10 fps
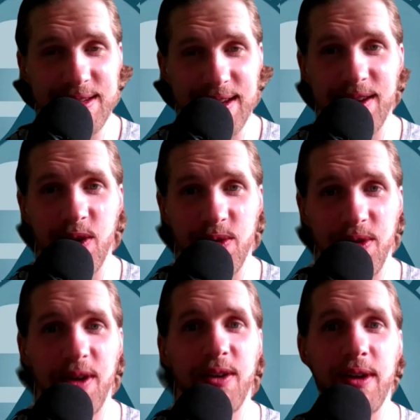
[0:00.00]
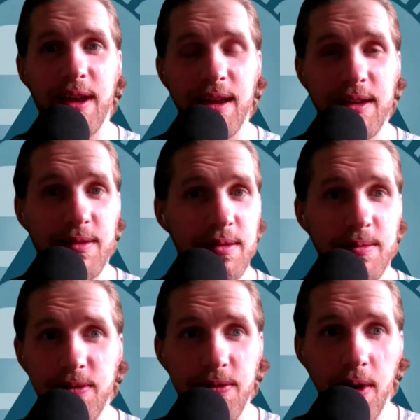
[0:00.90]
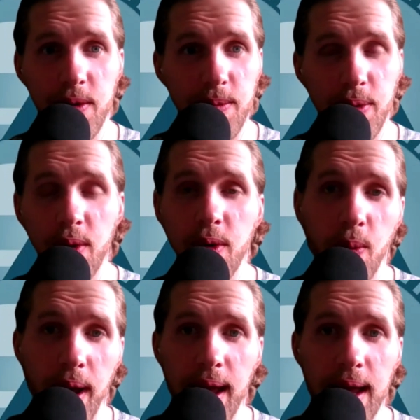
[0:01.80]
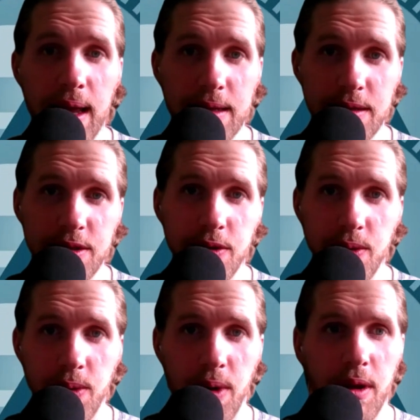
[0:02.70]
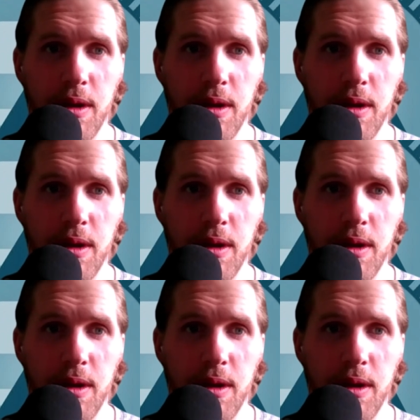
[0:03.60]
sit here very, very blown away as to